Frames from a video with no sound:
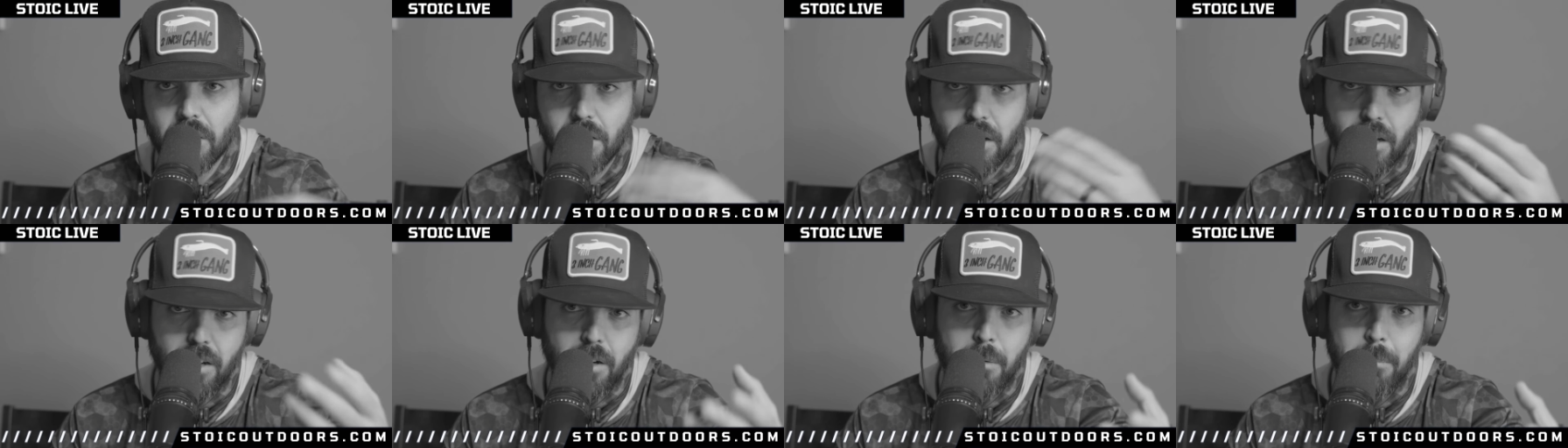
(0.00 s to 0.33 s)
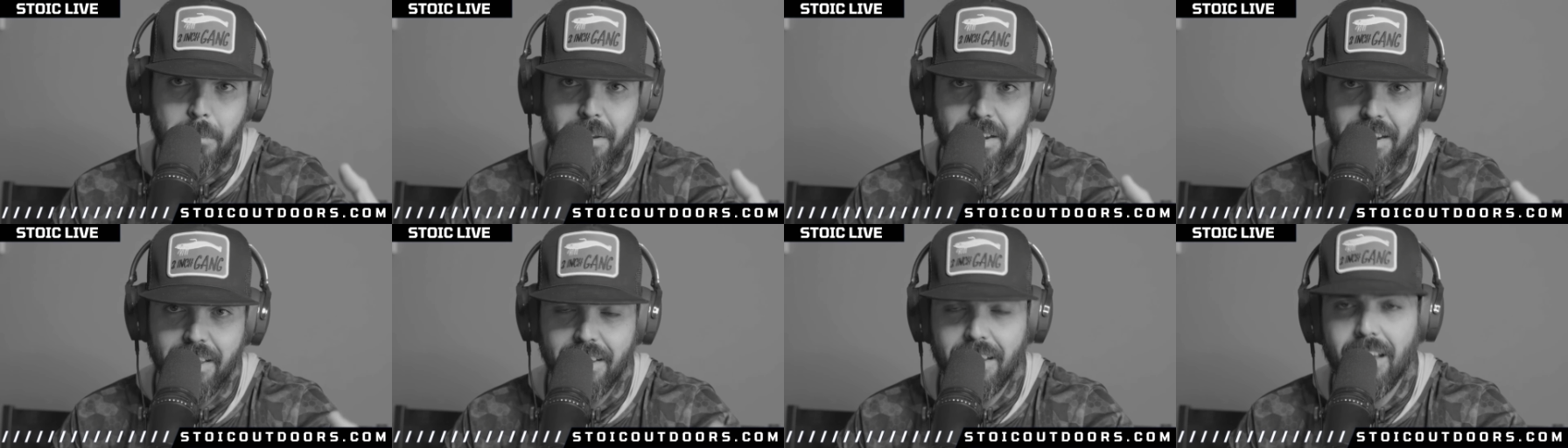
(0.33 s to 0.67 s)
Color
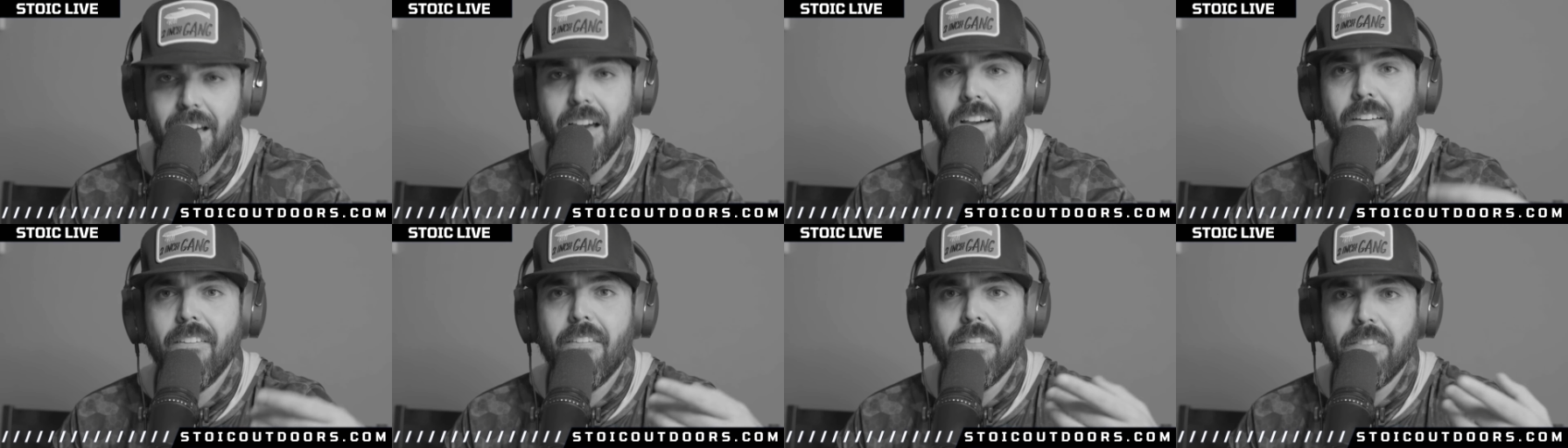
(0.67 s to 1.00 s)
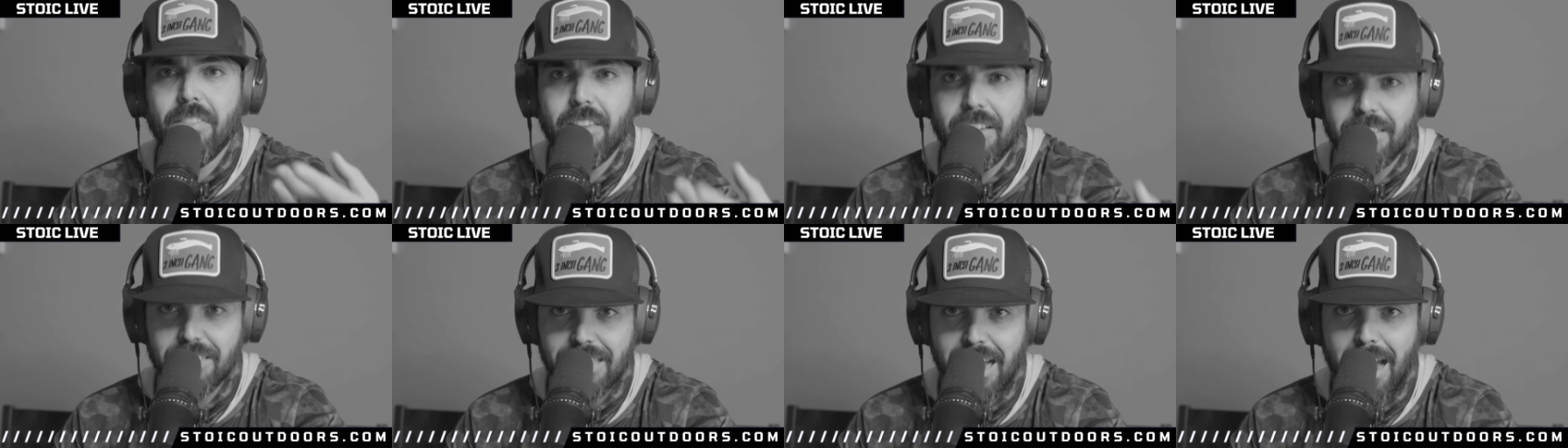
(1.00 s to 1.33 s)
meaning
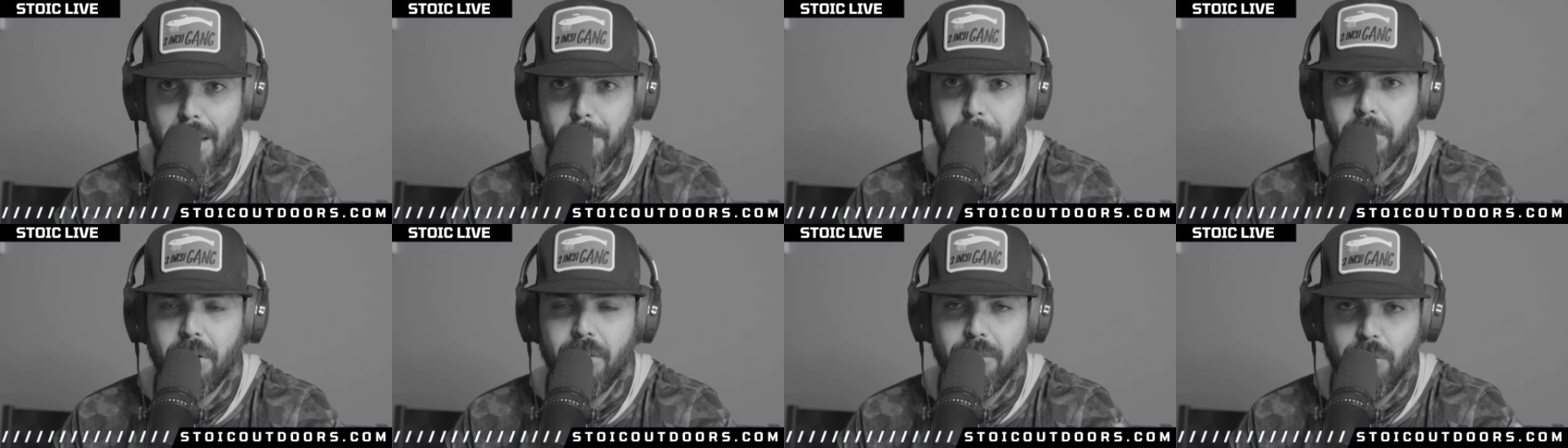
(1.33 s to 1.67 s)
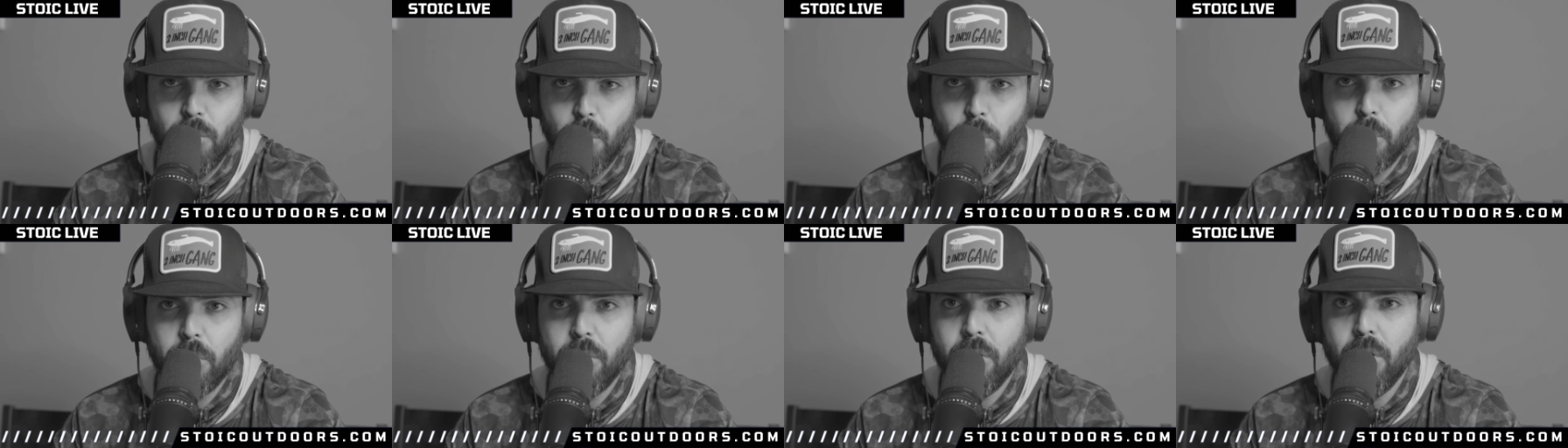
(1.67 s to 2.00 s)
the type of
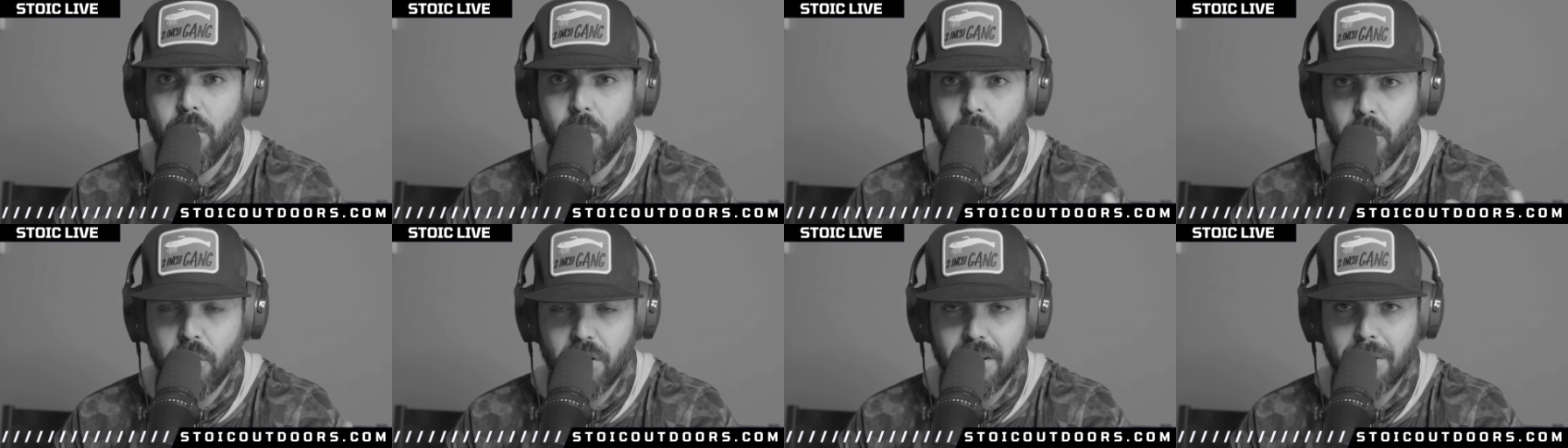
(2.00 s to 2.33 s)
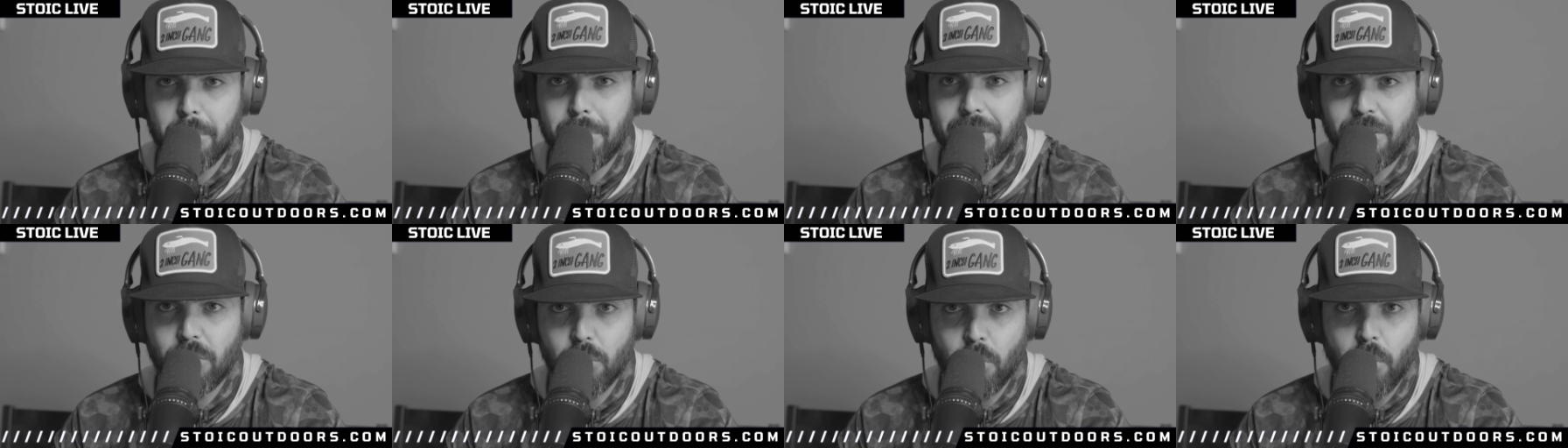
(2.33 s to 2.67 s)
lure you're going
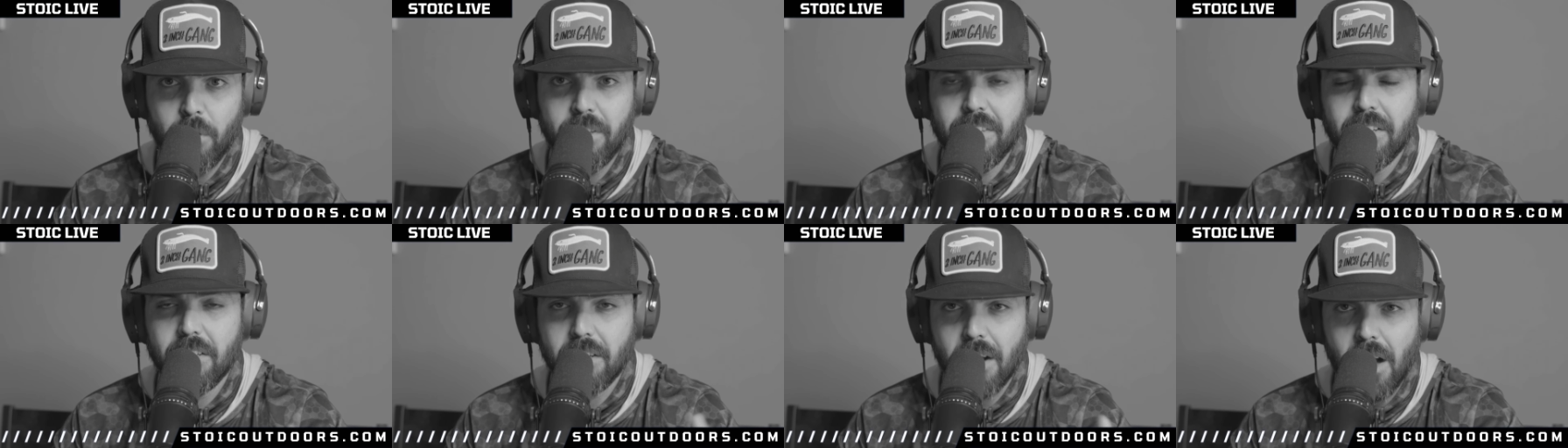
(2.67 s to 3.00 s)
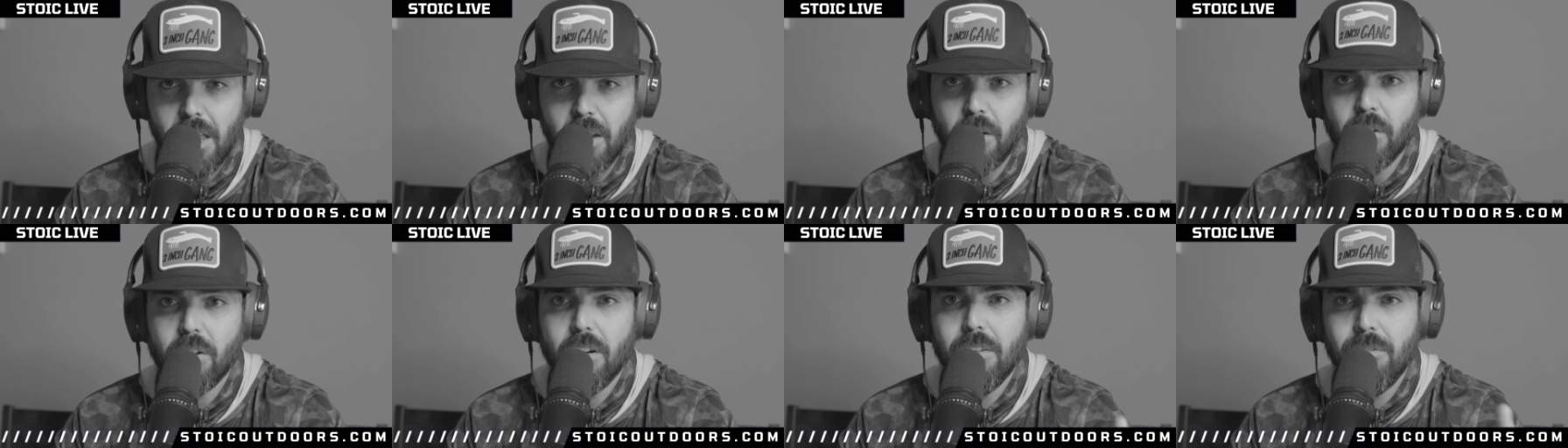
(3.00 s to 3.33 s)
to be throwing, the
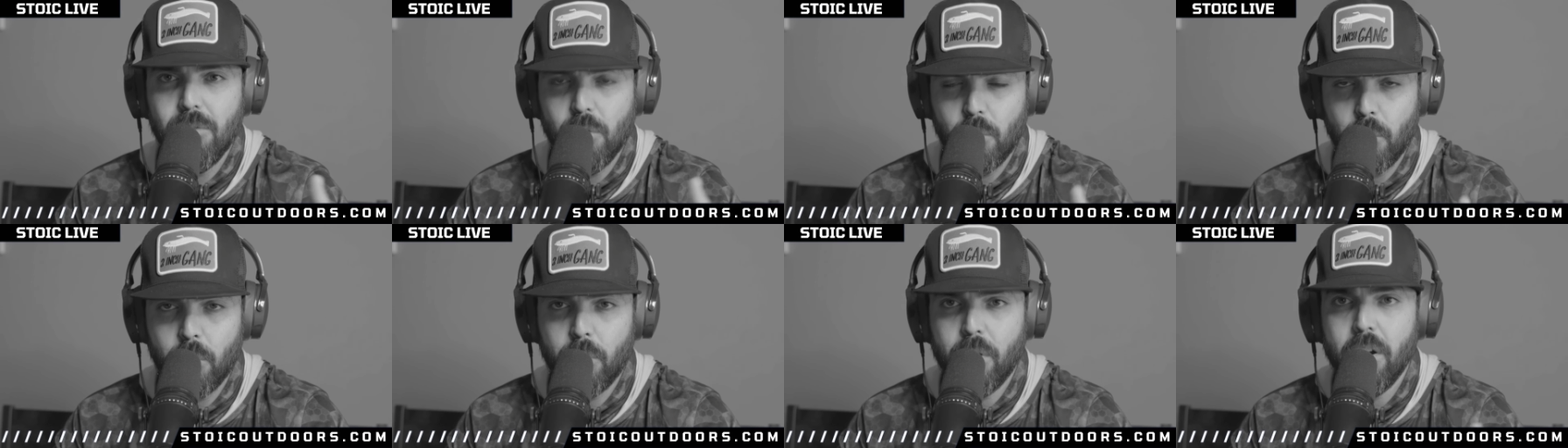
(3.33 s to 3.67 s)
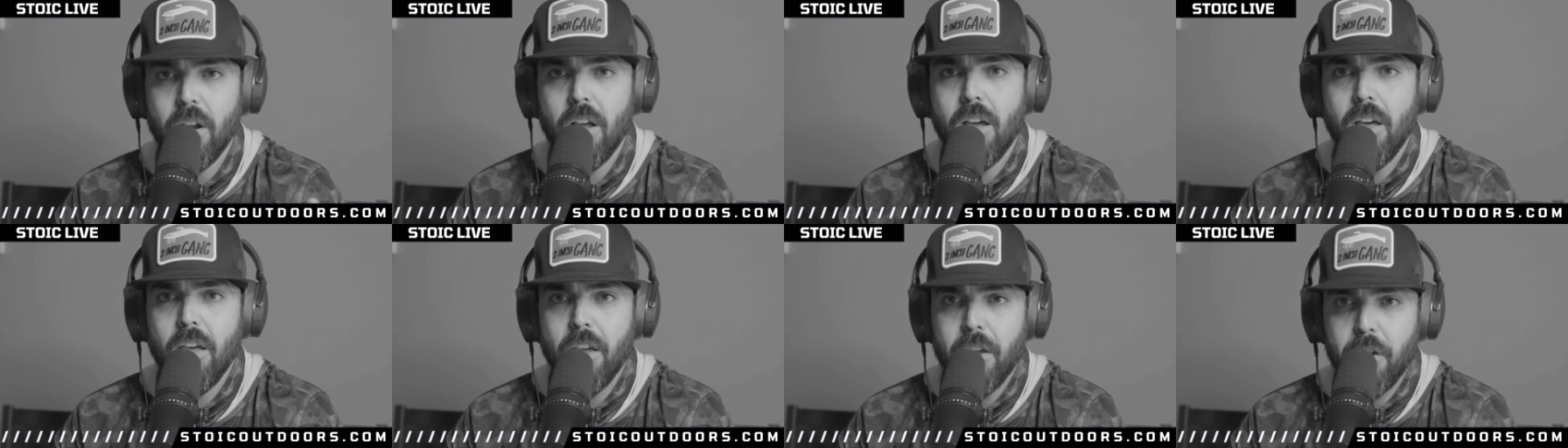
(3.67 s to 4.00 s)
color of lure
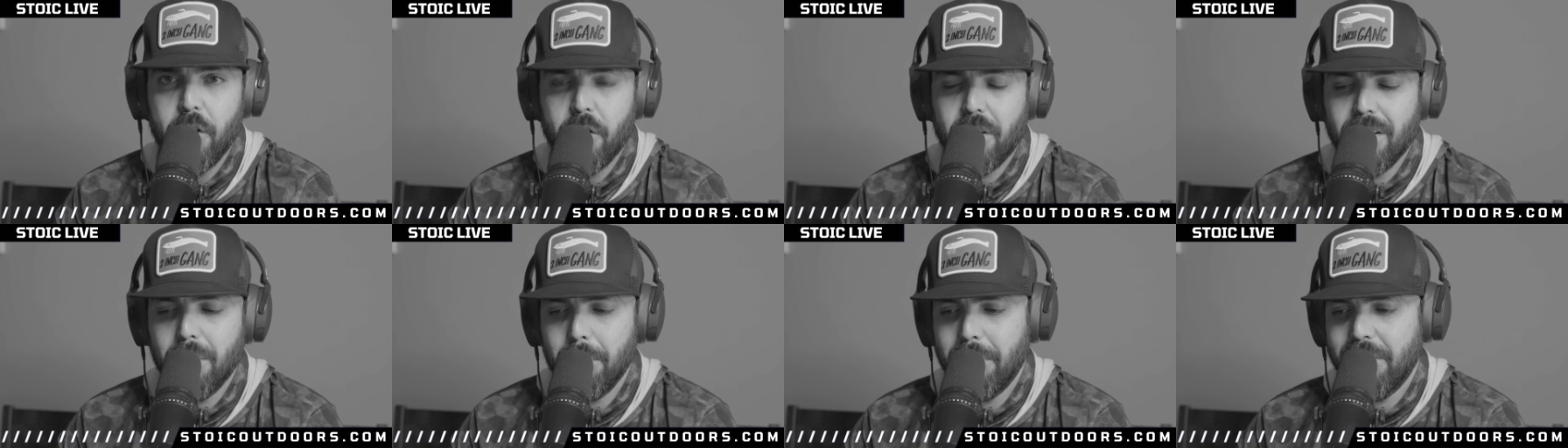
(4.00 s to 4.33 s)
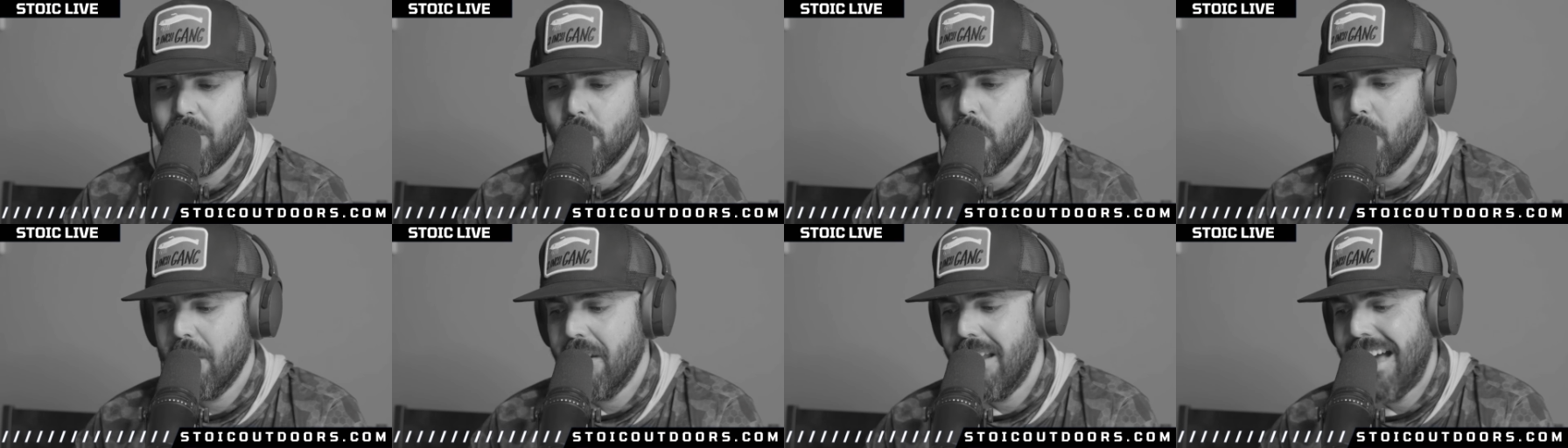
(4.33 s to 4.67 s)
you're going to be
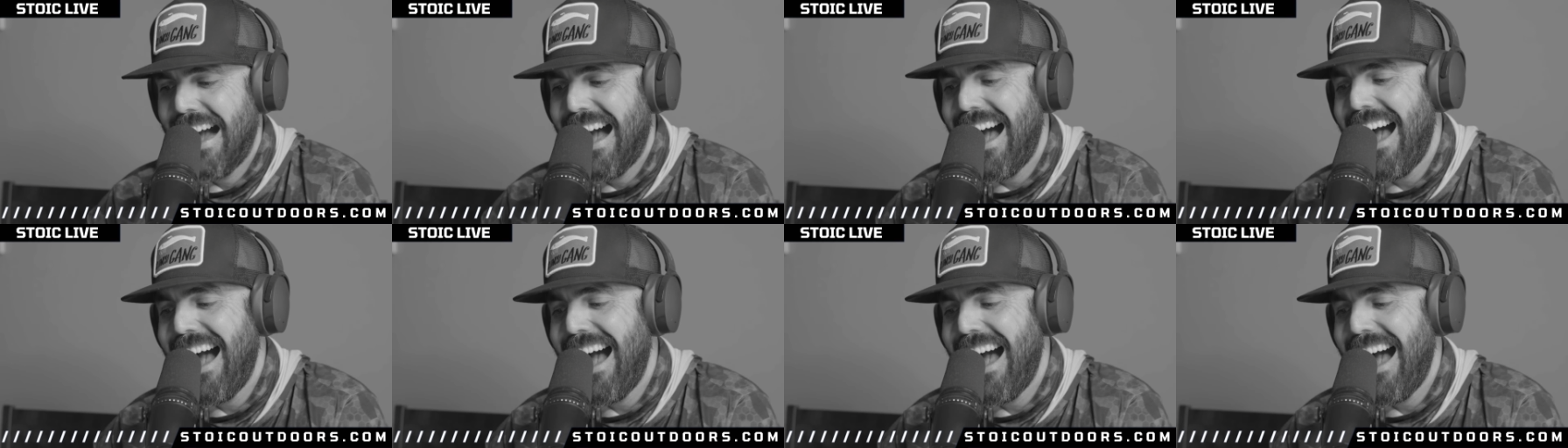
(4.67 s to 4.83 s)
throwing.